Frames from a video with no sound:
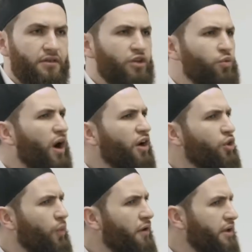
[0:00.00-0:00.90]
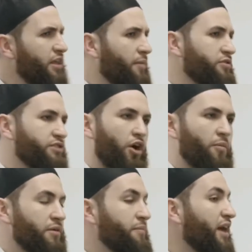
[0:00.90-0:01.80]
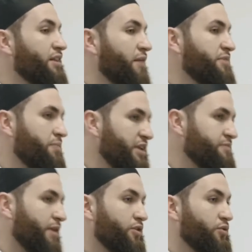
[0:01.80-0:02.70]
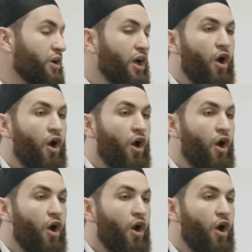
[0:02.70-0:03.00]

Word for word: Then what are you worried about, Ya Umar? May Allah be pleased by you.